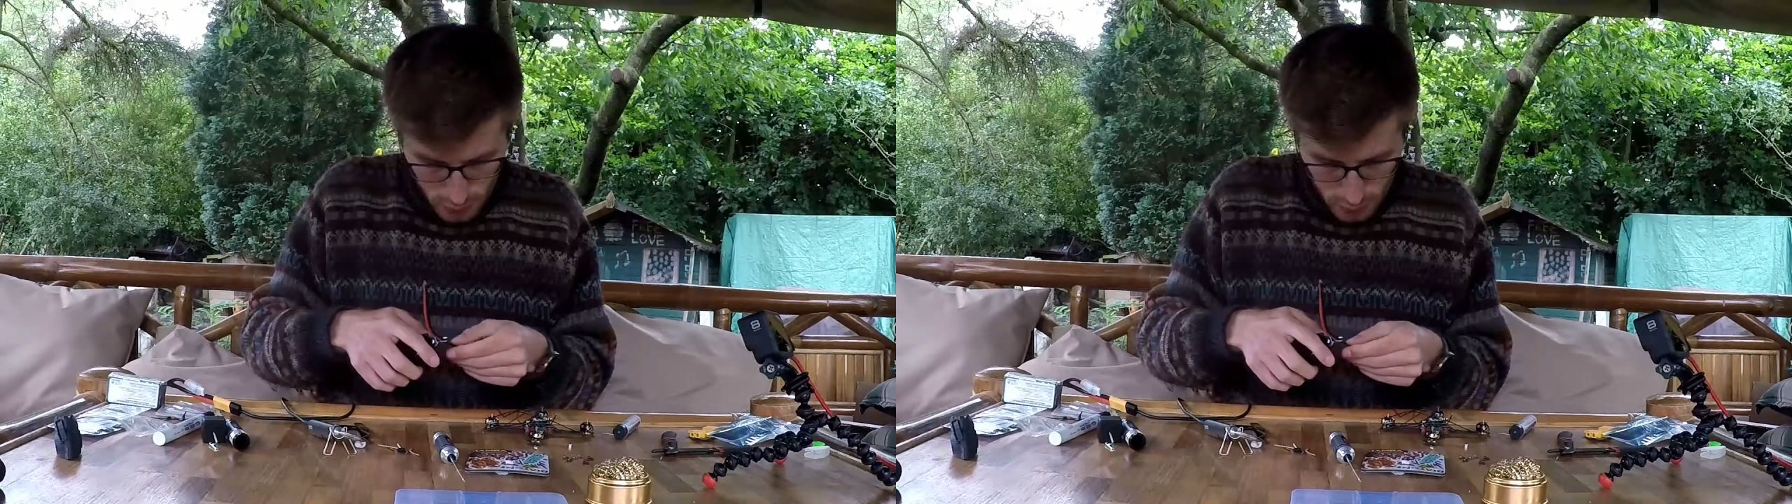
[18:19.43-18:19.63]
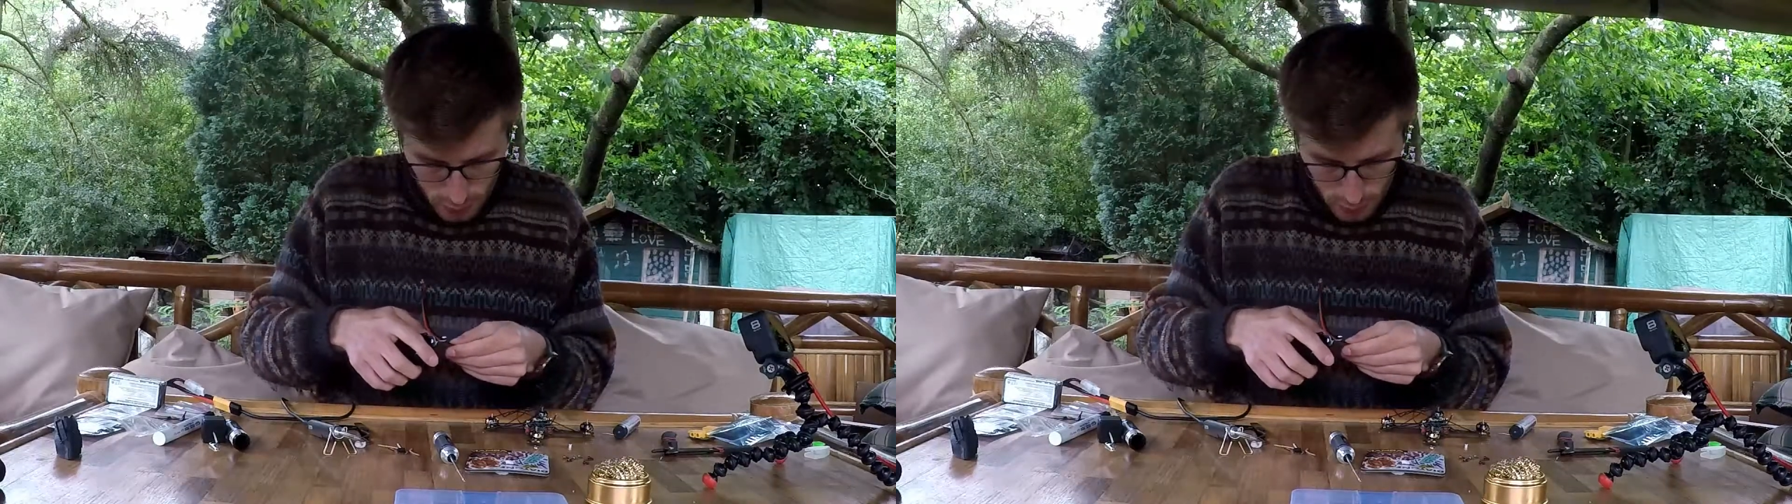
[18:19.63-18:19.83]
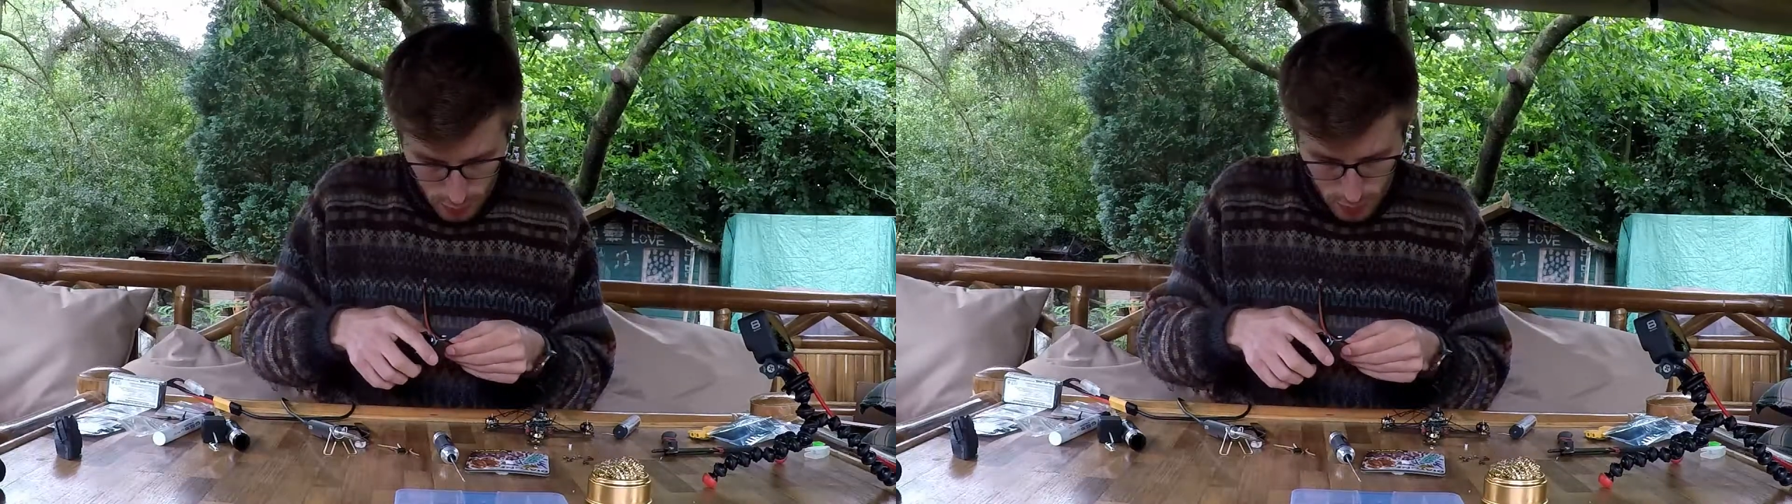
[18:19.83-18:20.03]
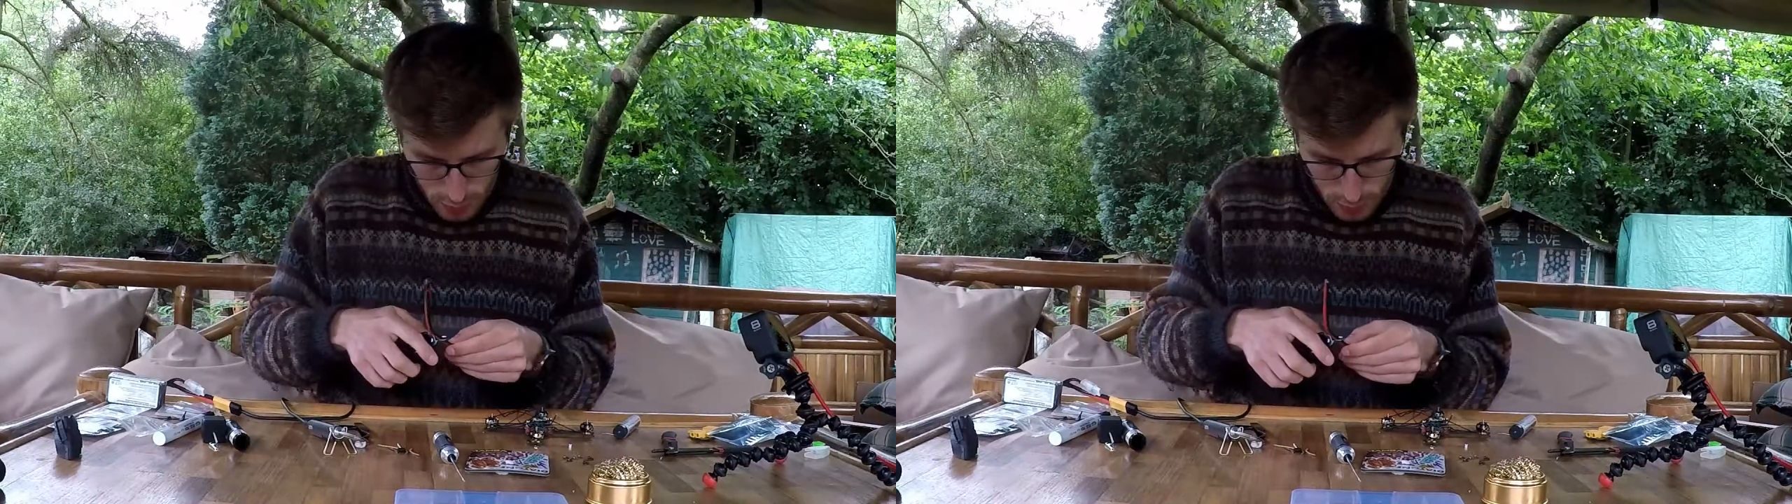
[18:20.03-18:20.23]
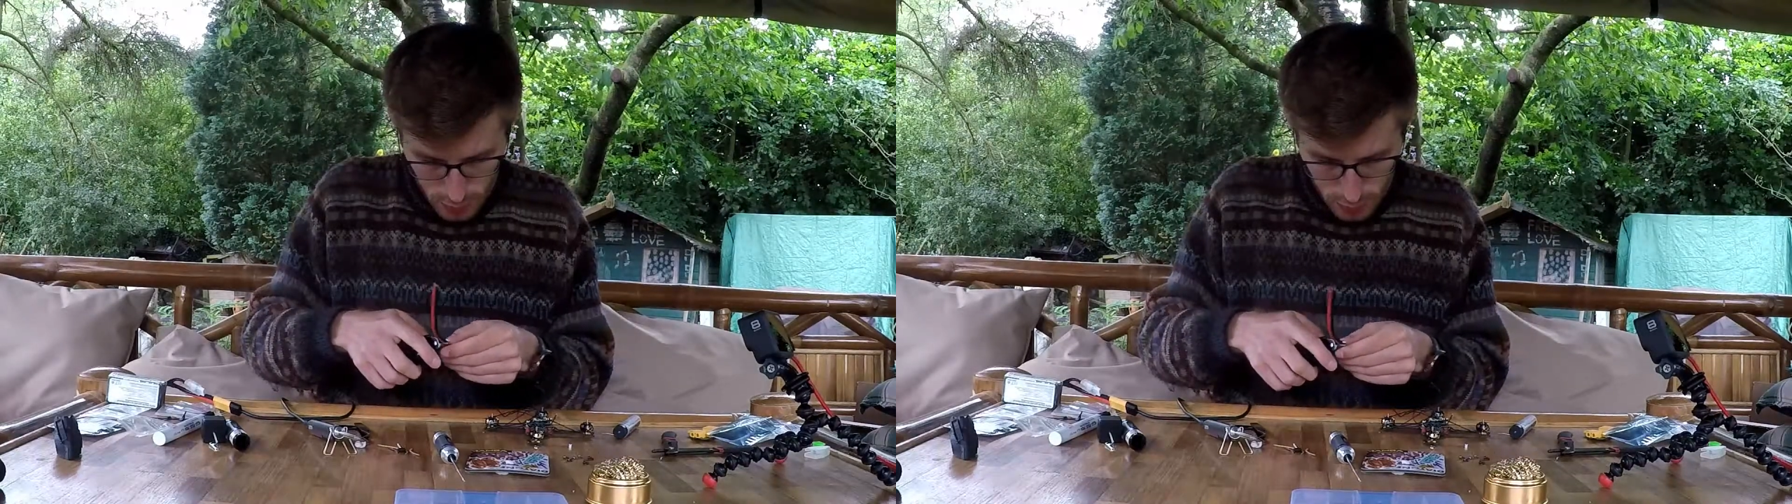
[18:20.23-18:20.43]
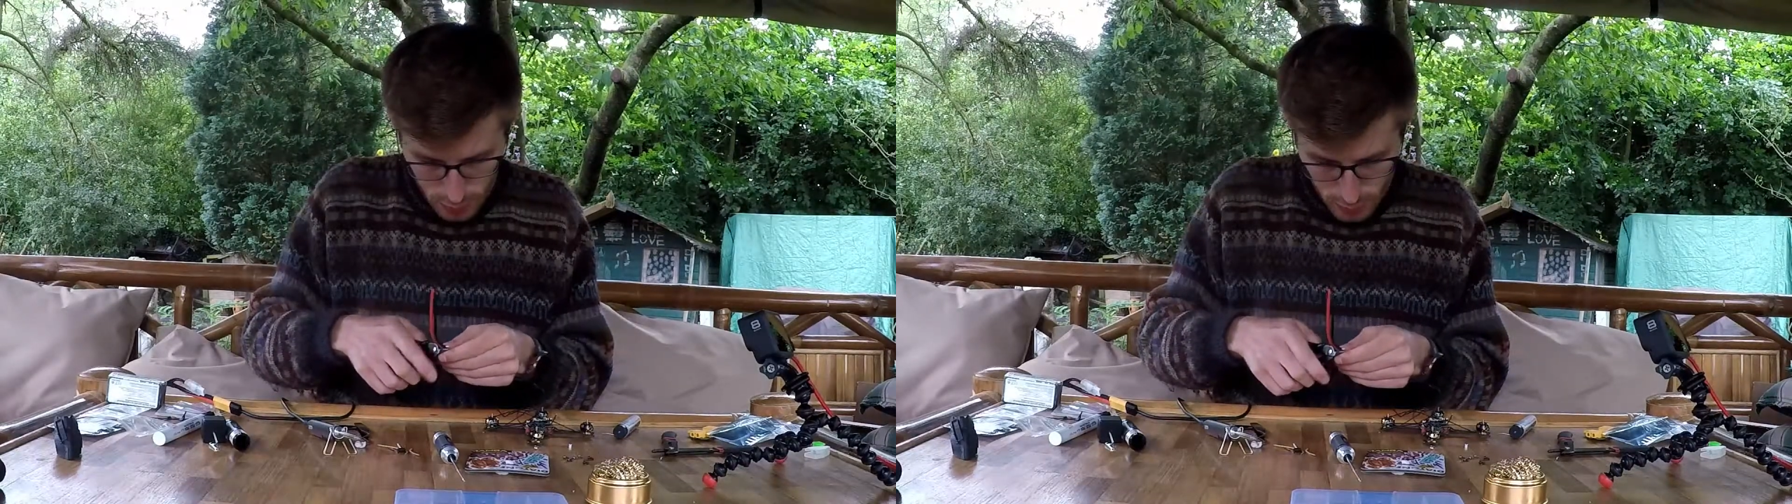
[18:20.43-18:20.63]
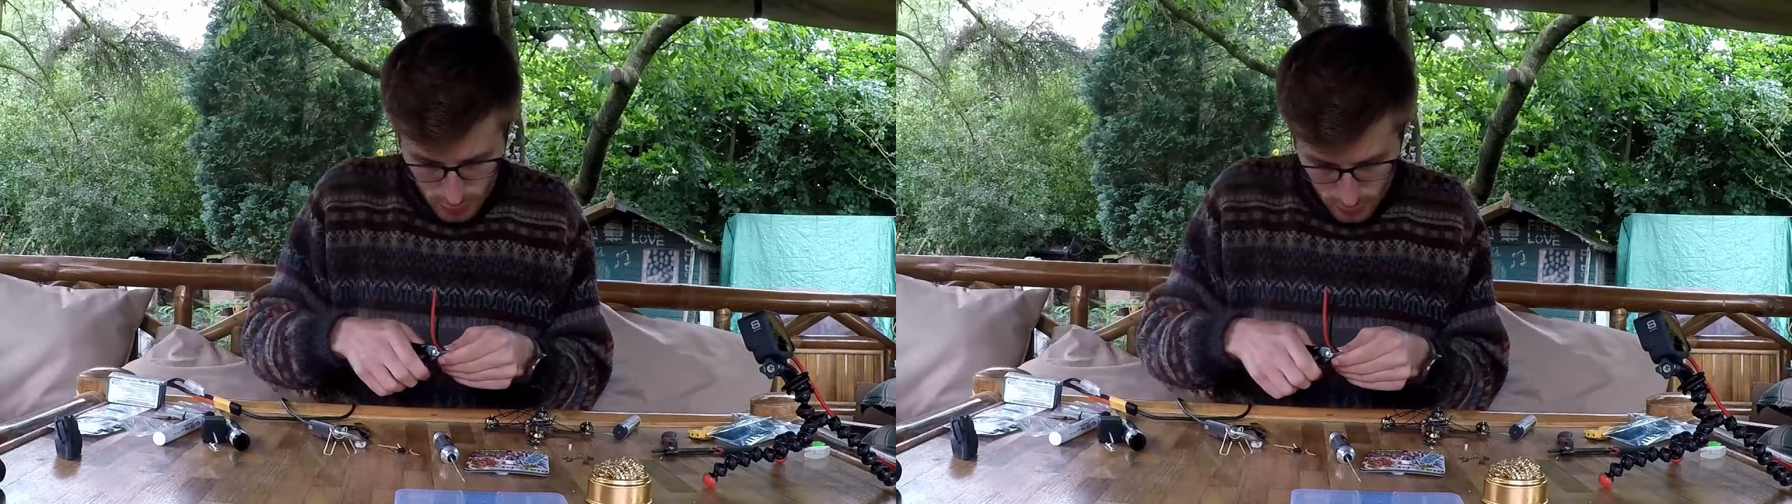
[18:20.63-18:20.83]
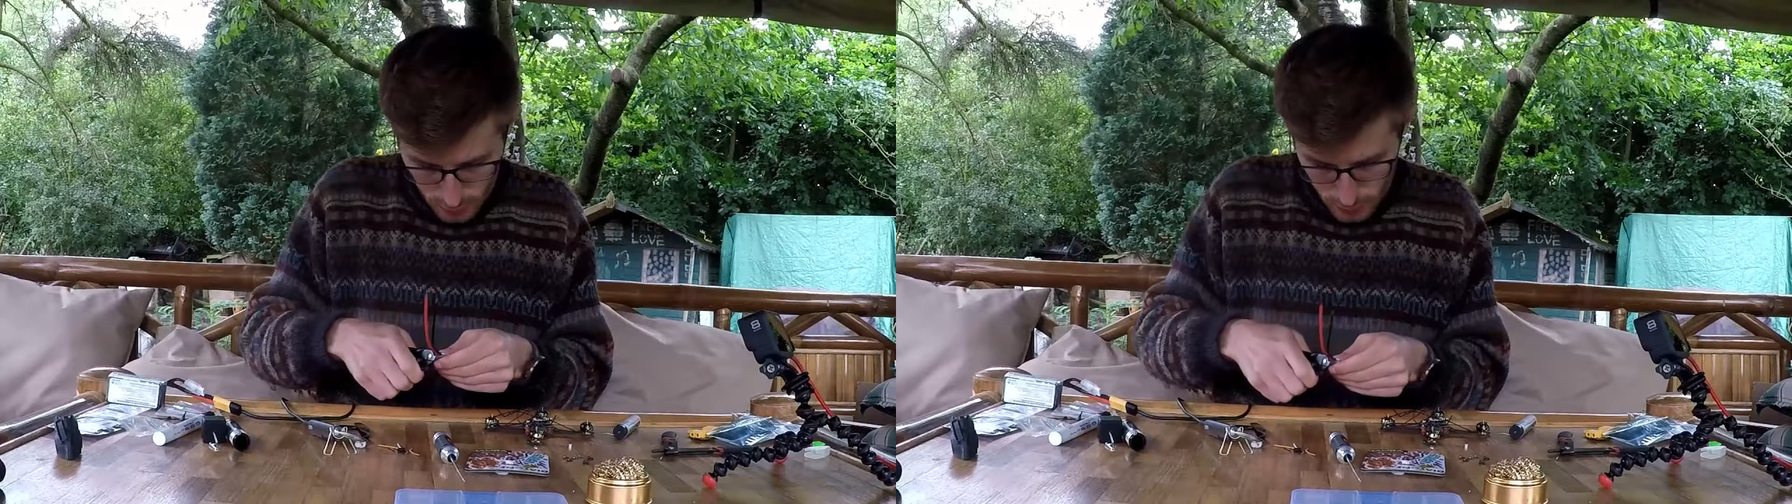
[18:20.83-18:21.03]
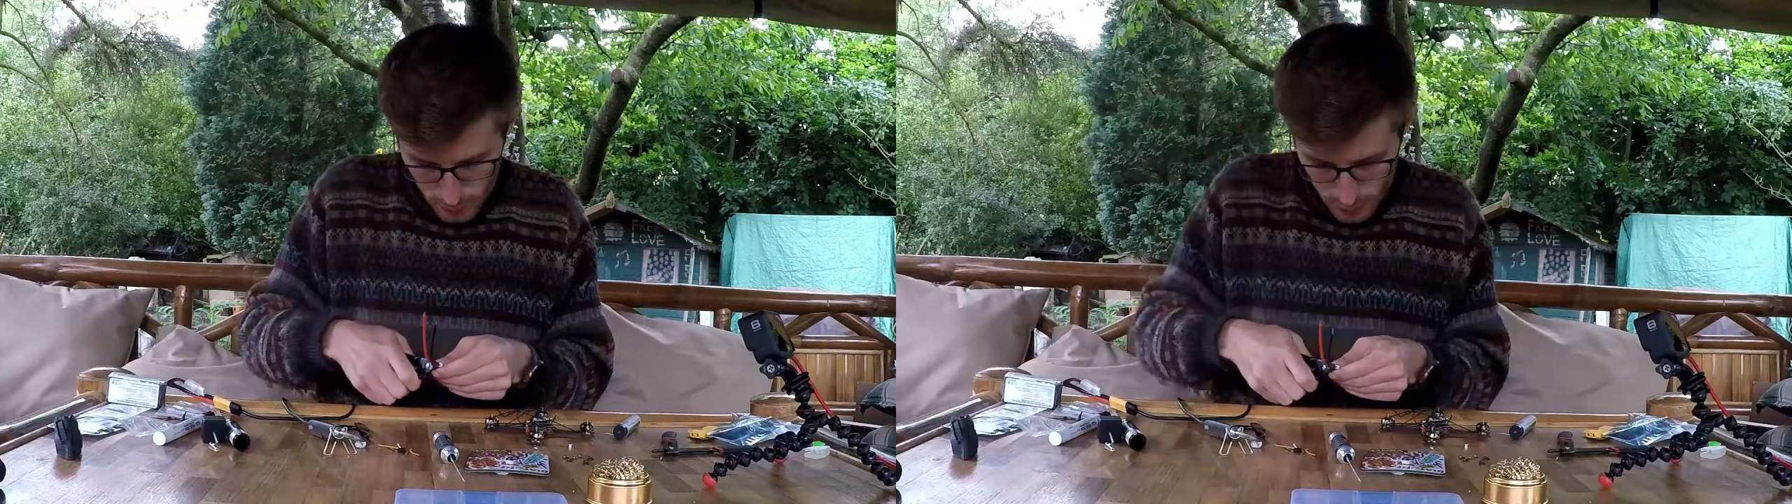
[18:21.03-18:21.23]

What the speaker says: And way